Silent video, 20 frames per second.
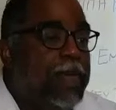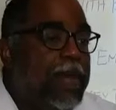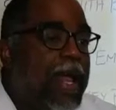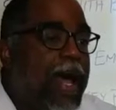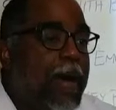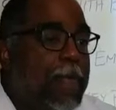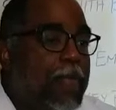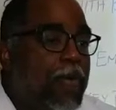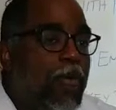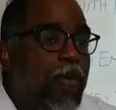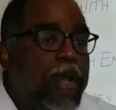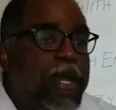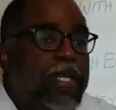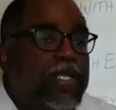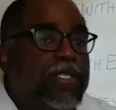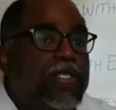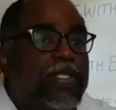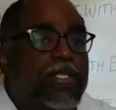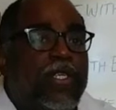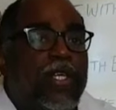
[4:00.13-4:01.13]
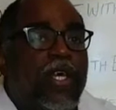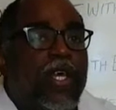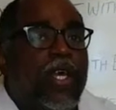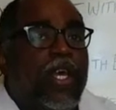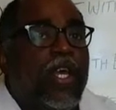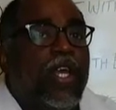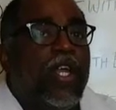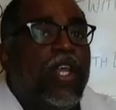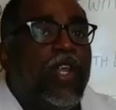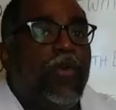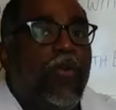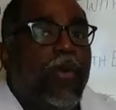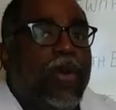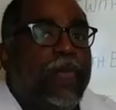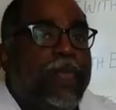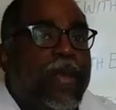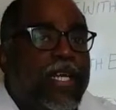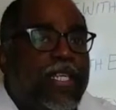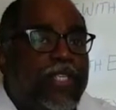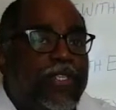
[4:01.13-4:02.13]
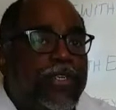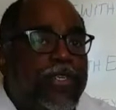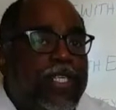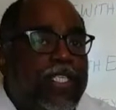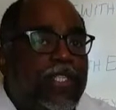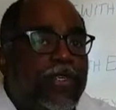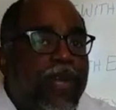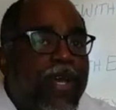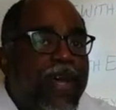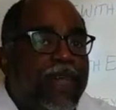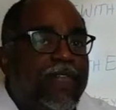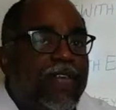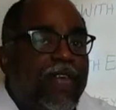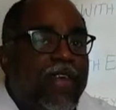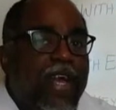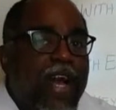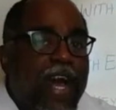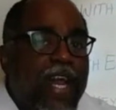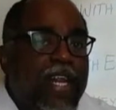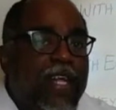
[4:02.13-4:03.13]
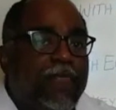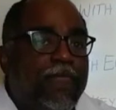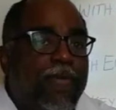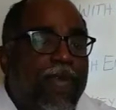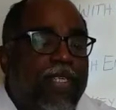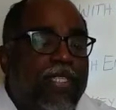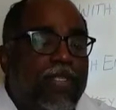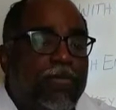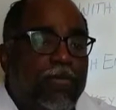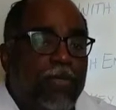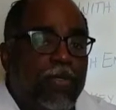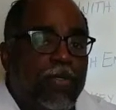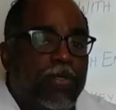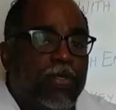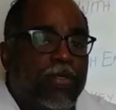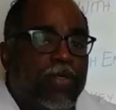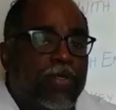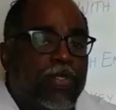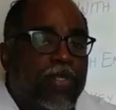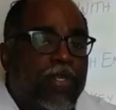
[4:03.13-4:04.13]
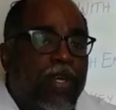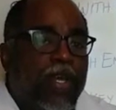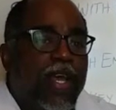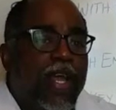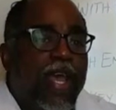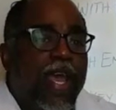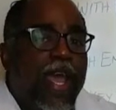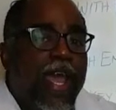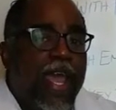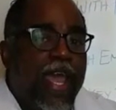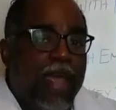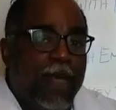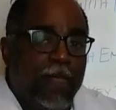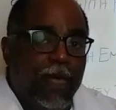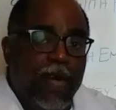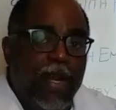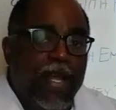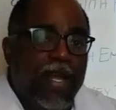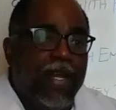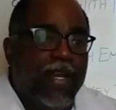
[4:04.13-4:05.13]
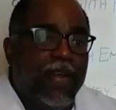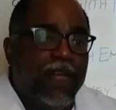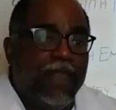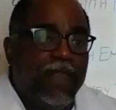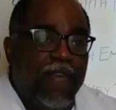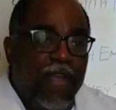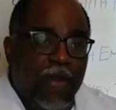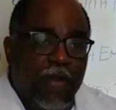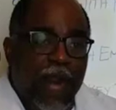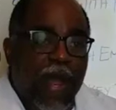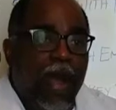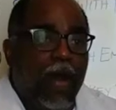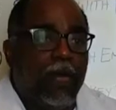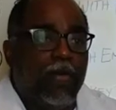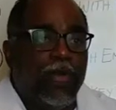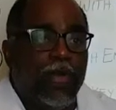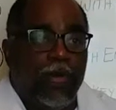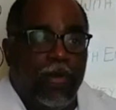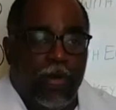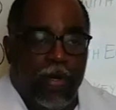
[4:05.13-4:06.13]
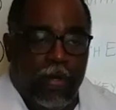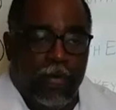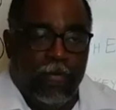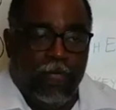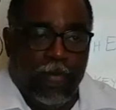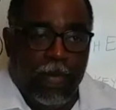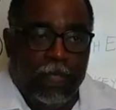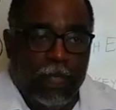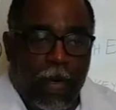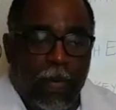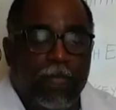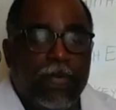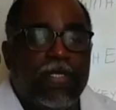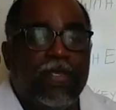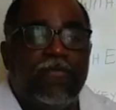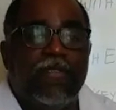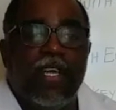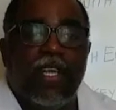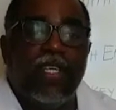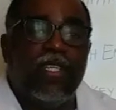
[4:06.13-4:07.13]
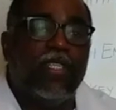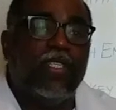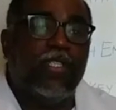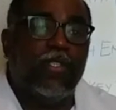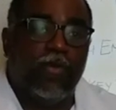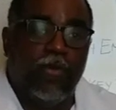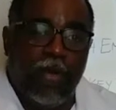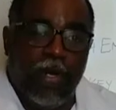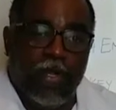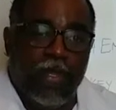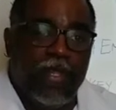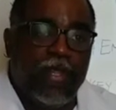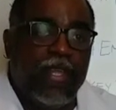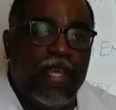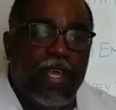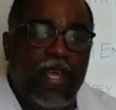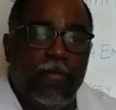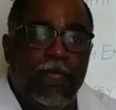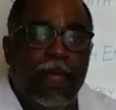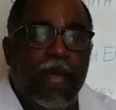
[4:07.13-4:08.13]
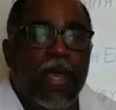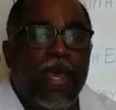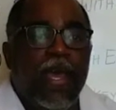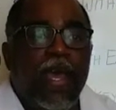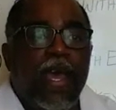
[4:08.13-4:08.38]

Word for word: plot points, you want to make sure that you have your guiding principles hammered in and figured out your the purpose of telling the story, the theme,